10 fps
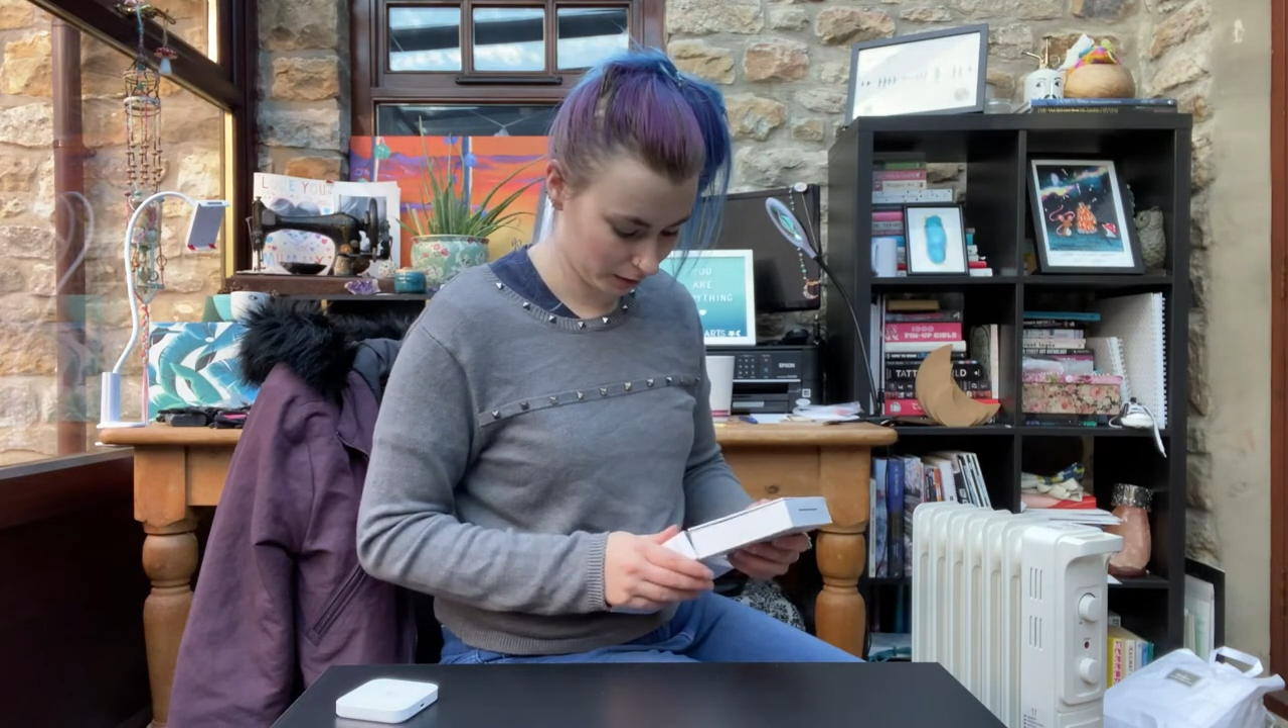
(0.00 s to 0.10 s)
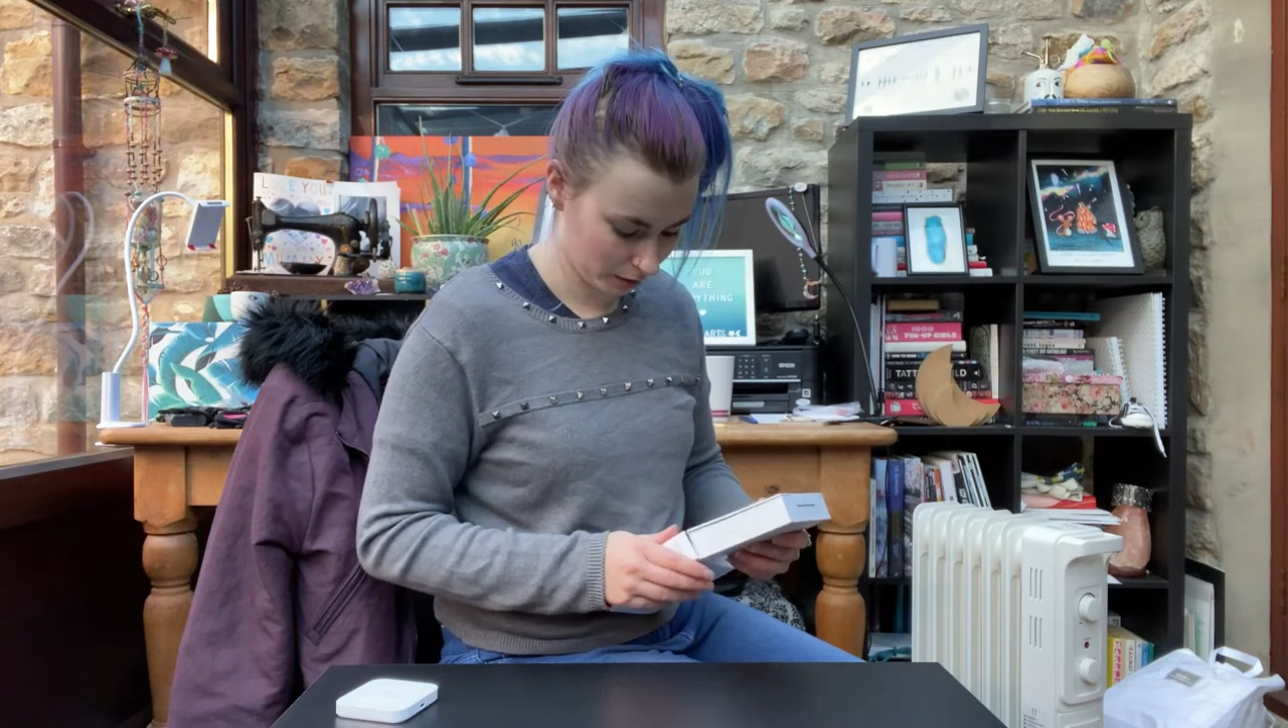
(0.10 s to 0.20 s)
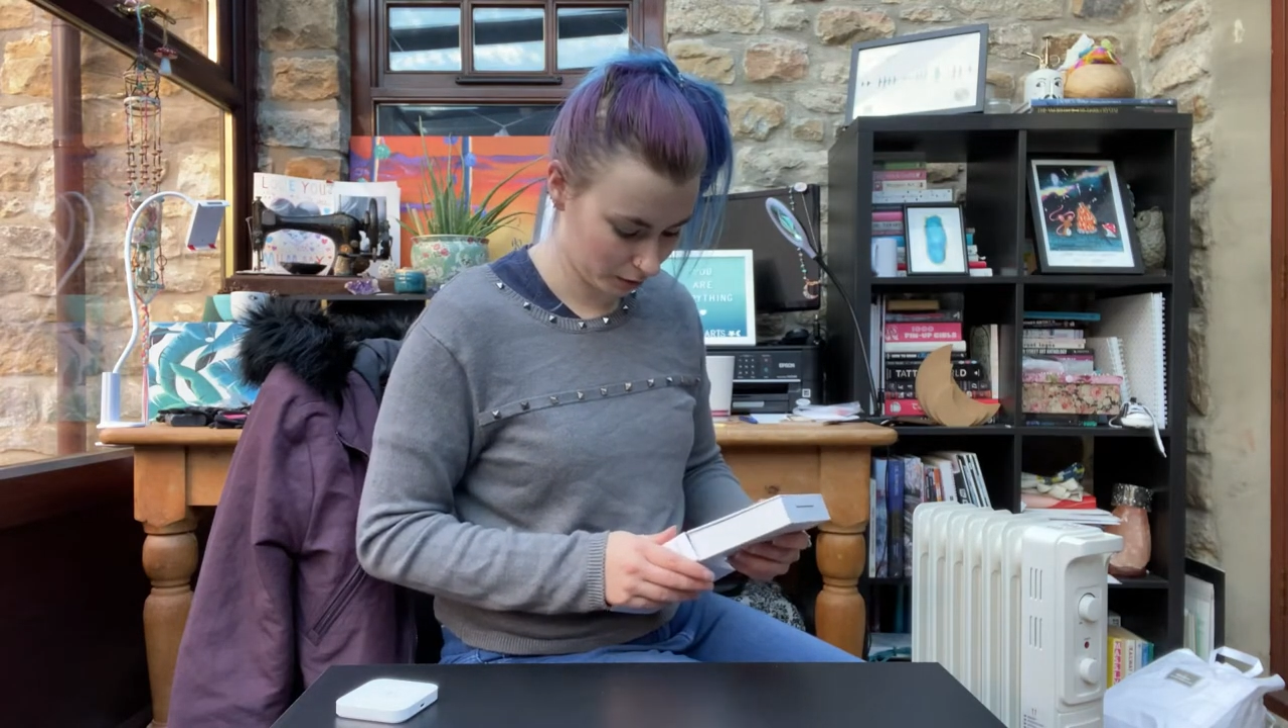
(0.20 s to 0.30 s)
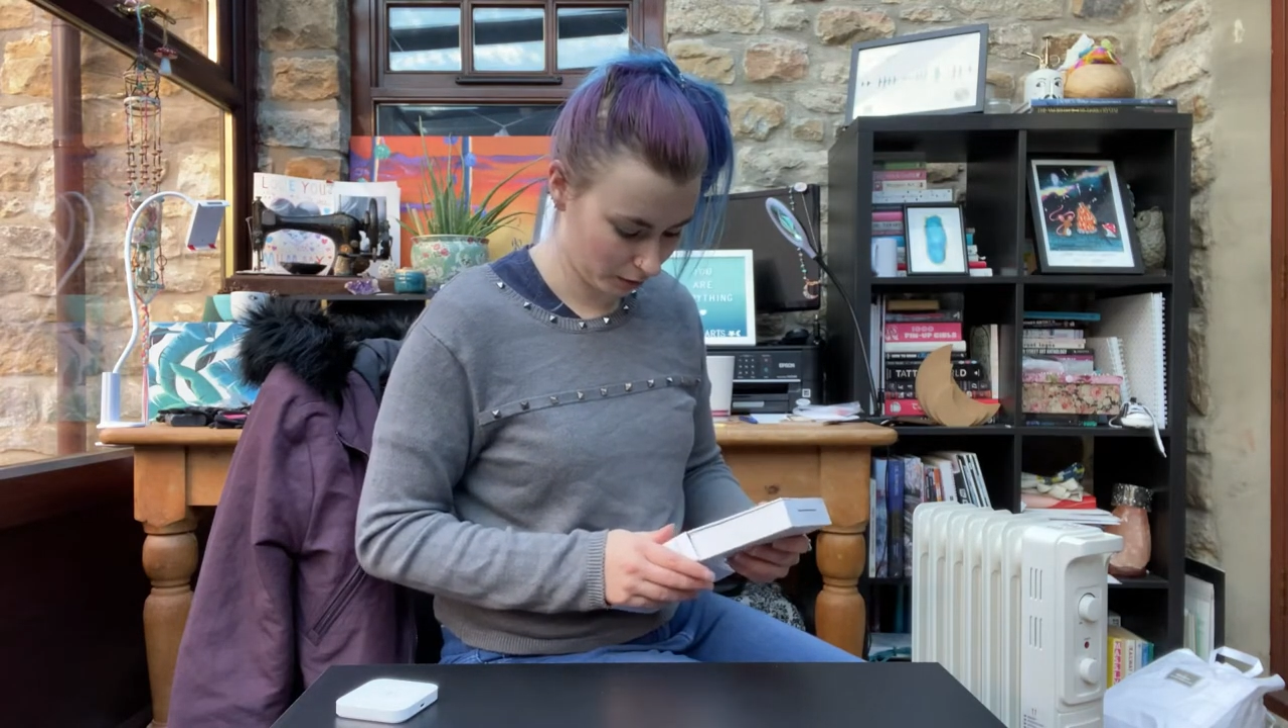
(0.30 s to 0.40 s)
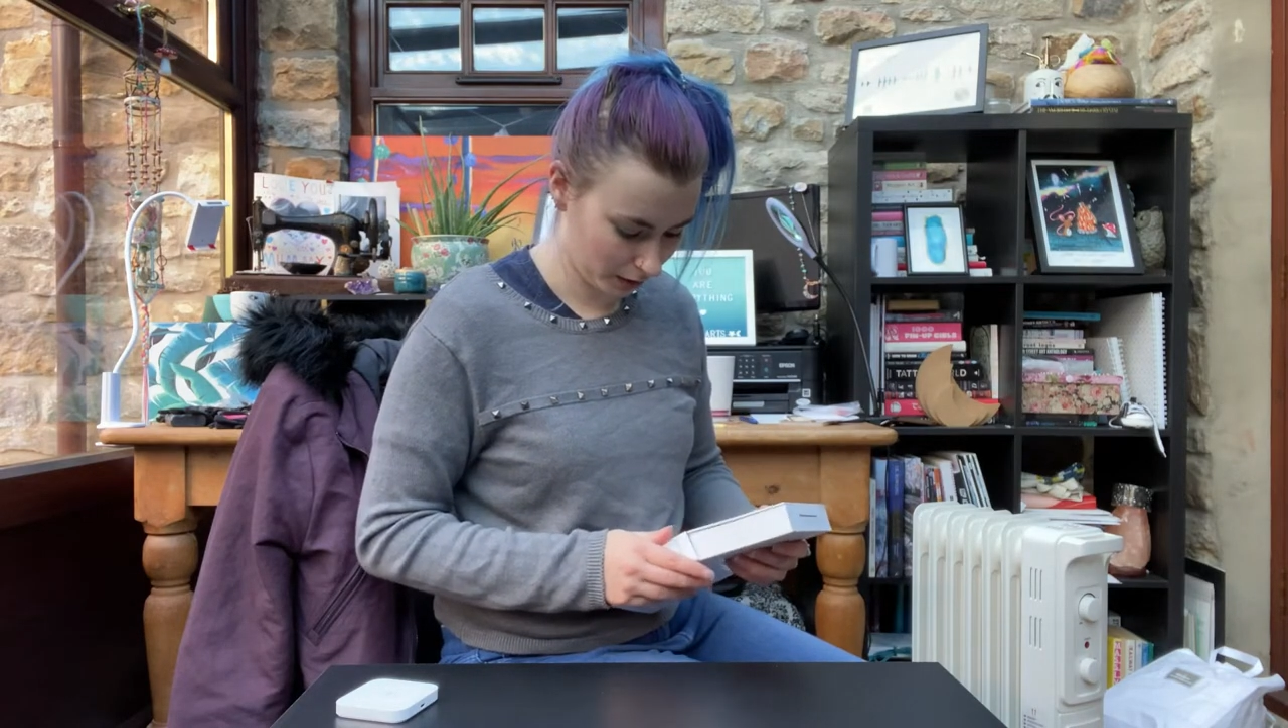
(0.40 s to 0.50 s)
a
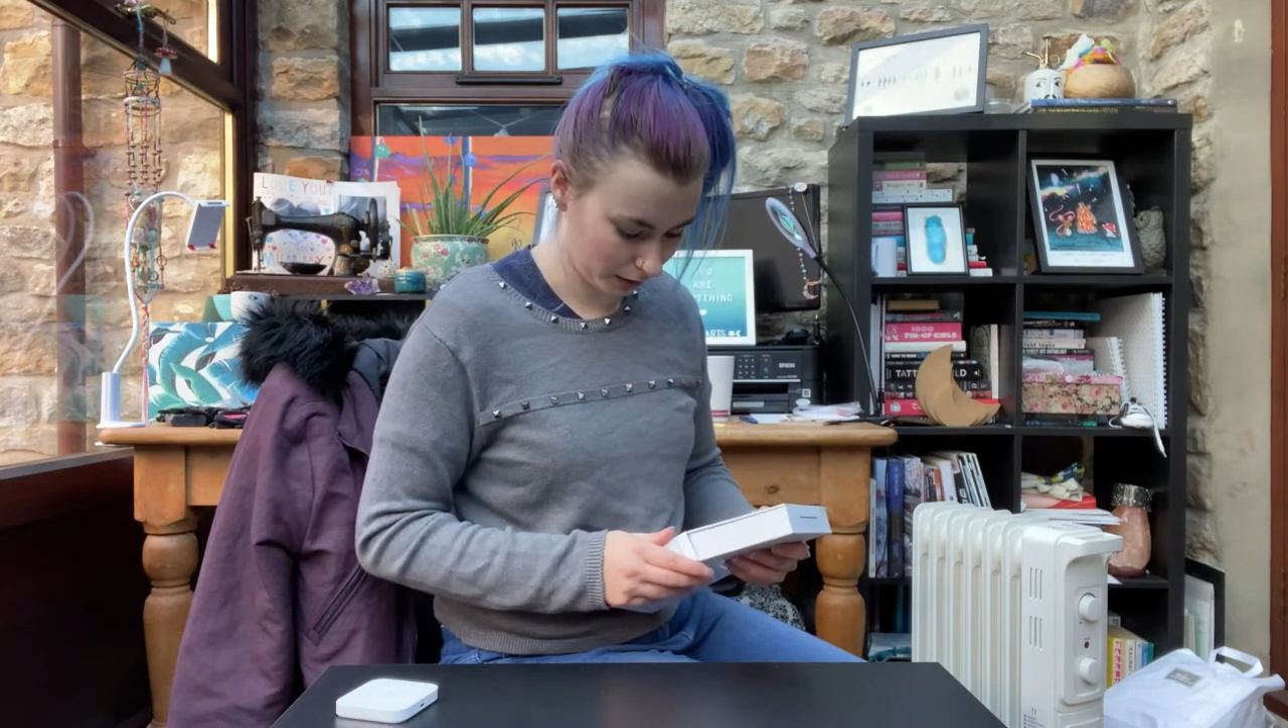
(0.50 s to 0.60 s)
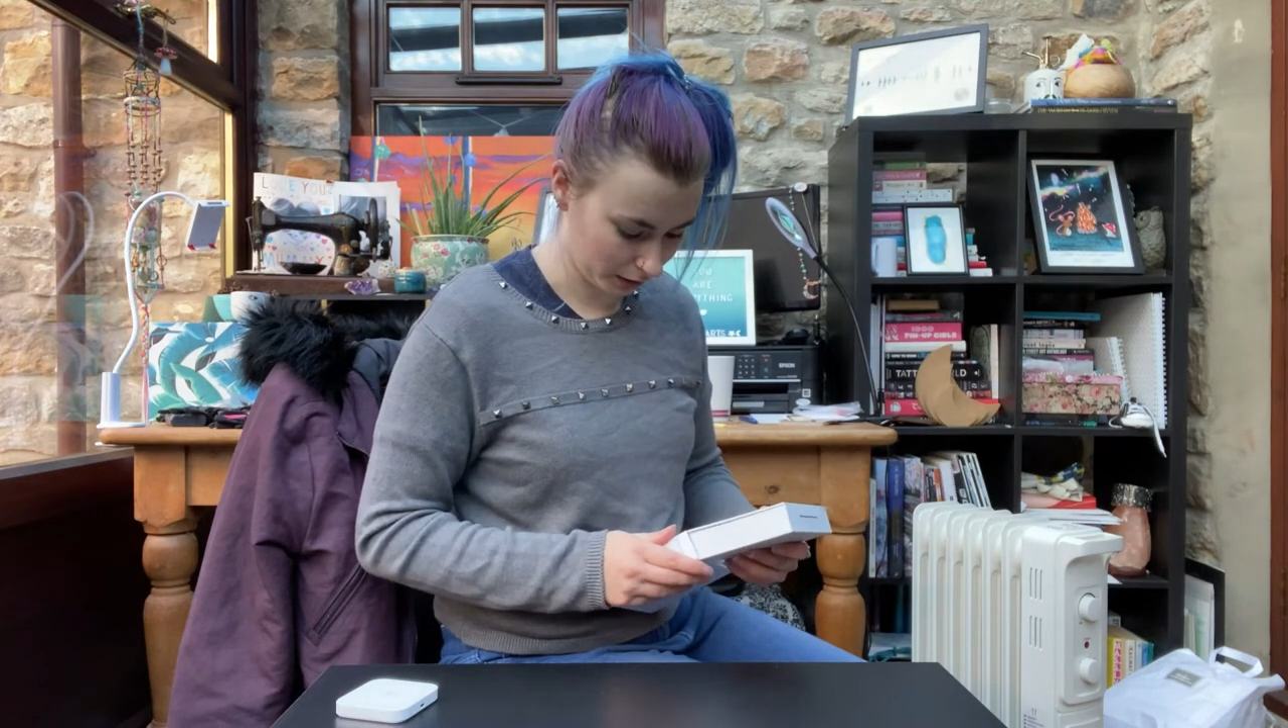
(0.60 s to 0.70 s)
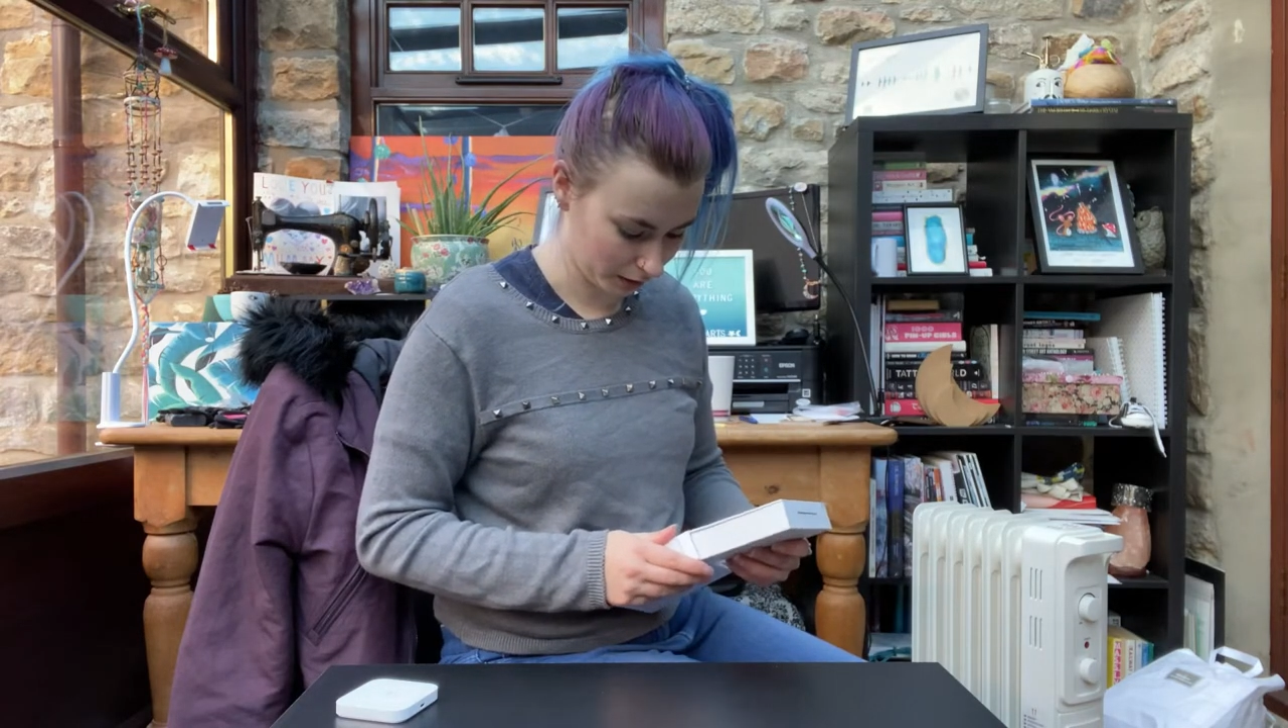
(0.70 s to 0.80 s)
docking